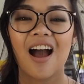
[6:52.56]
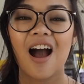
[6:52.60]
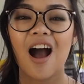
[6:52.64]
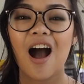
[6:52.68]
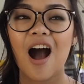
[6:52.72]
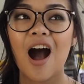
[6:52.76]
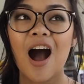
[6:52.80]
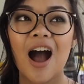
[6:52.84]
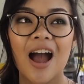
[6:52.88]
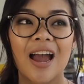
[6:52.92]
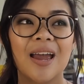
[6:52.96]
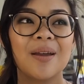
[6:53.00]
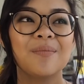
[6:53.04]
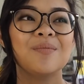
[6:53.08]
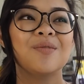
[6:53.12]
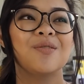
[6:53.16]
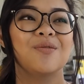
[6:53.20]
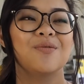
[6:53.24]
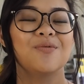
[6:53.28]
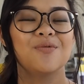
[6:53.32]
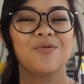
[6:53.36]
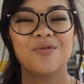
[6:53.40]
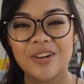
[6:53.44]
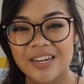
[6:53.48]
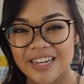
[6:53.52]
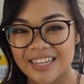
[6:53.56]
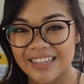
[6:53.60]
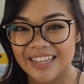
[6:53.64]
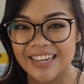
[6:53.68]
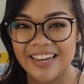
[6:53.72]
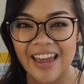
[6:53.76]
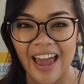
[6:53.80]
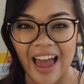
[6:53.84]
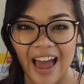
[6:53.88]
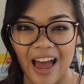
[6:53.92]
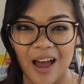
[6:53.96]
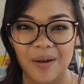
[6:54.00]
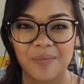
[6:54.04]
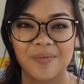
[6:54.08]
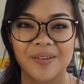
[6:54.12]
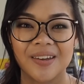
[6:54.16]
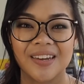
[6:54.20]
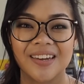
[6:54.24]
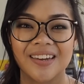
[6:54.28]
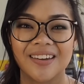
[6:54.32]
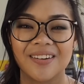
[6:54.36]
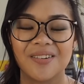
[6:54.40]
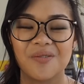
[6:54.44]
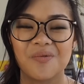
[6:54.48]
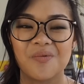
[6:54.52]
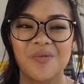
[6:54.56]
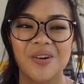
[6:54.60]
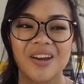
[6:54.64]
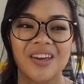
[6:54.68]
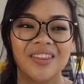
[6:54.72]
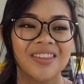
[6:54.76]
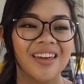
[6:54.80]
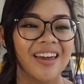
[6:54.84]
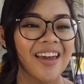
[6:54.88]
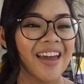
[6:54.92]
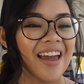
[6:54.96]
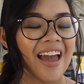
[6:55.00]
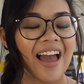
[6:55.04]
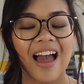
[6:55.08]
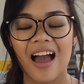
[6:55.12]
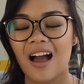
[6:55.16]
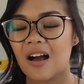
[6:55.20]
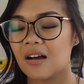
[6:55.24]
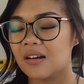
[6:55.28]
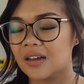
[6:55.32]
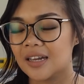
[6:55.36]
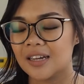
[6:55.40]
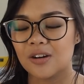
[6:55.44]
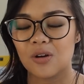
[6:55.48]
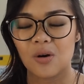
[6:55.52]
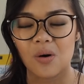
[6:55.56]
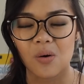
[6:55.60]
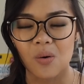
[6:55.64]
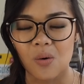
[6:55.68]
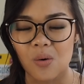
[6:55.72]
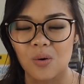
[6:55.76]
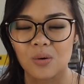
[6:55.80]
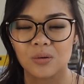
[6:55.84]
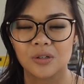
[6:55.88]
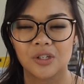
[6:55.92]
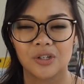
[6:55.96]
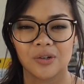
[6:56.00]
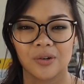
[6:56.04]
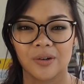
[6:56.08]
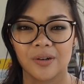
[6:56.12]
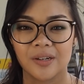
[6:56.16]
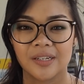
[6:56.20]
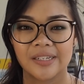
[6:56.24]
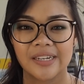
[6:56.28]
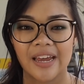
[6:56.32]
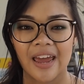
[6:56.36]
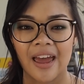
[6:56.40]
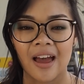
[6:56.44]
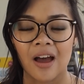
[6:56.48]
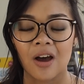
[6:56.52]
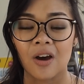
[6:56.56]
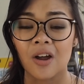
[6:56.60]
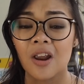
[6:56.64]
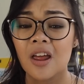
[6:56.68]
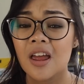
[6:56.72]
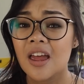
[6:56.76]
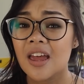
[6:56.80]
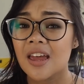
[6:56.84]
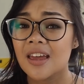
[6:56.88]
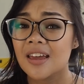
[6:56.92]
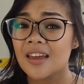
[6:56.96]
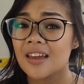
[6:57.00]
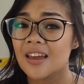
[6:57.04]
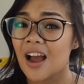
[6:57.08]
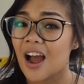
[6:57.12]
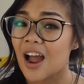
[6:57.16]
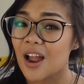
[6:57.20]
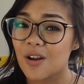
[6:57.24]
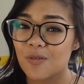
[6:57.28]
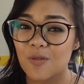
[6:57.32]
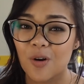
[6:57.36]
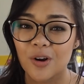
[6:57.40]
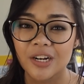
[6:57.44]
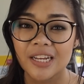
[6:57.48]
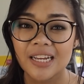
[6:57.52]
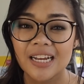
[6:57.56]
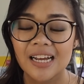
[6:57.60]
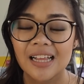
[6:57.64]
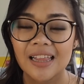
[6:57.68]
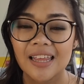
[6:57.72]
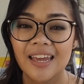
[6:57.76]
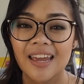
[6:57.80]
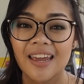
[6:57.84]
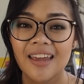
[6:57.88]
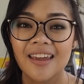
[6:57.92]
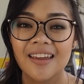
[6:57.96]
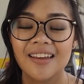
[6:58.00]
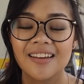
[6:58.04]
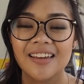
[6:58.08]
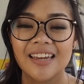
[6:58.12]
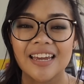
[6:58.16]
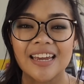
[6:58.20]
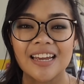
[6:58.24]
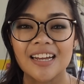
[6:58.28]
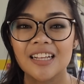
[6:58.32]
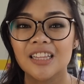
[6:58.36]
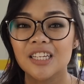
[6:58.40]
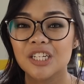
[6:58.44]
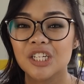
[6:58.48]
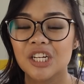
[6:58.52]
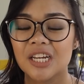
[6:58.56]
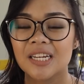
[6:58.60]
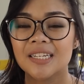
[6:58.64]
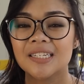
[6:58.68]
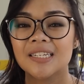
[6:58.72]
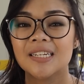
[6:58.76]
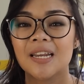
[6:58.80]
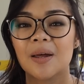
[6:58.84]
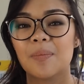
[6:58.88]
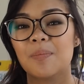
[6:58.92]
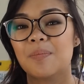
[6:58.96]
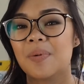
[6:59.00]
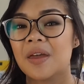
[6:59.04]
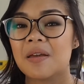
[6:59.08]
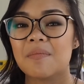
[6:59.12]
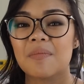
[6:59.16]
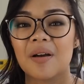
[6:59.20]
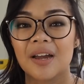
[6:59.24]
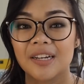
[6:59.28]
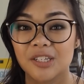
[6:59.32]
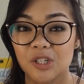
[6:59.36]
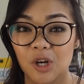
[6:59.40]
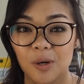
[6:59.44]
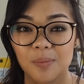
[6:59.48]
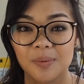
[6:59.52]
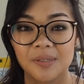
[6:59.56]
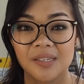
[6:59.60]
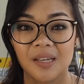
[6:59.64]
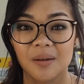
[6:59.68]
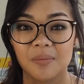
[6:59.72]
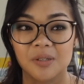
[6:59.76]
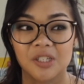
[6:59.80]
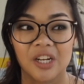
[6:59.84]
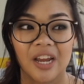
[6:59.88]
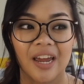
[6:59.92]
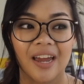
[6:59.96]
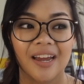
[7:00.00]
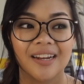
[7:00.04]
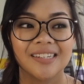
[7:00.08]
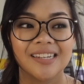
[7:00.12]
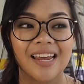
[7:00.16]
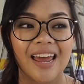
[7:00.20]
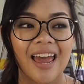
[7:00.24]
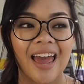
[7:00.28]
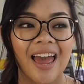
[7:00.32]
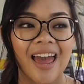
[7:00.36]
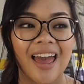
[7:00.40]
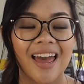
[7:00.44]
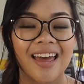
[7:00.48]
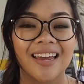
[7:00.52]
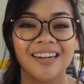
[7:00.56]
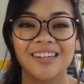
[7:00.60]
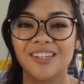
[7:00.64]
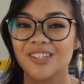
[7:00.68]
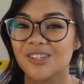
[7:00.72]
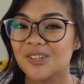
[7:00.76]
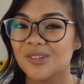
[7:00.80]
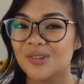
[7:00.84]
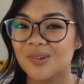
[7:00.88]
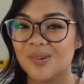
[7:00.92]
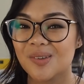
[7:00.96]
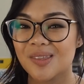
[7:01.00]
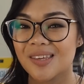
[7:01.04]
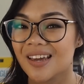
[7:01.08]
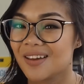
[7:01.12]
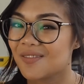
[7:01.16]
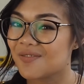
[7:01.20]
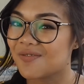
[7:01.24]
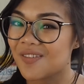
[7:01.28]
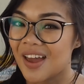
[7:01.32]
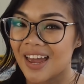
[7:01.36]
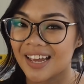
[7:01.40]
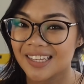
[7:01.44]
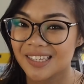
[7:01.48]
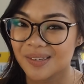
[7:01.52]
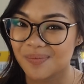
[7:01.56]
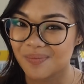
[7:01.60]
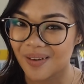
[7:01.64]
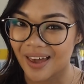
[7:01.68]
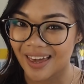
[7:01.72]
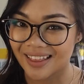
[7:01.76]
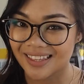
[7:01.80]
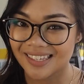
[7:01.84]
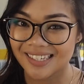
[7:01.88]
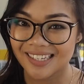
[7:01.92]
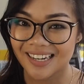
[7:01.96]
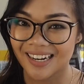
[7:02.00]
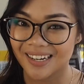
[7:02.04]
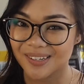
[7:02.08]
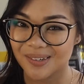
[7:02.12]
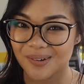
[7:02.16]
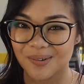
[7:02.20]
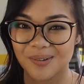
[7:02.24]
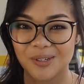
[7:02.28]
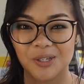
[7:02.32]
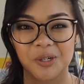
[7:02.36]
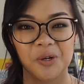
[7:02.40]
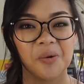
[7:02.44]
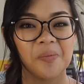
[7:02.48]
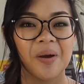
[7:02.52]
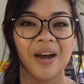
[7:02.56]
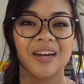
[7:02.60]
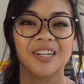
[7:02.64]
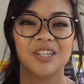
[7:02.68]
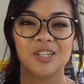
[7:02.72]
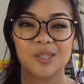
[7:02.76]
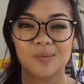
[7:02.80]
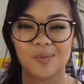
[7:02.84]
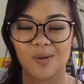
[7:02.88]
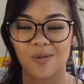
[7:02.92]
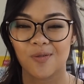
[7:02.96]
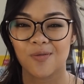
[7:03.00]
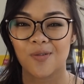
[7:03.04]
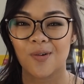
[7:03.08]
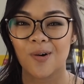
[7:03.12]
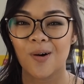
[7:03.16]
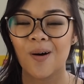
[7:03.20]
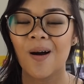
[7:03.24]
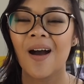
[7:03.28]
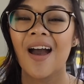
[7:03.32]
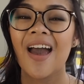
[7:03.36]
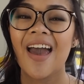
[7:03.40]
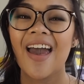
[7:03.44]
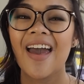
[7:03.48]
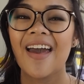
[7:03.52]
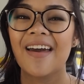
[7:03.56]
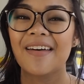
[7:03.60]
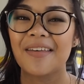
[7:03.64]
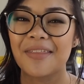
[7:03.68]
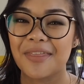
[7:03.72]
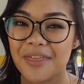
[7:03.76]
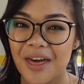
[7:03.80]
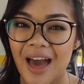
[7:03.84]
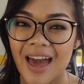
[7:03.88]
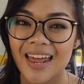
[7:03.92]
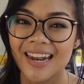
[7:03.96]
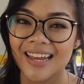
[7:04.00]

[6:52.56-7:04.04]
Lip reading: I'm really happy with how it all turned out. Ironically, English ended up being my top subject, and the advanced maths that I told you about just before, that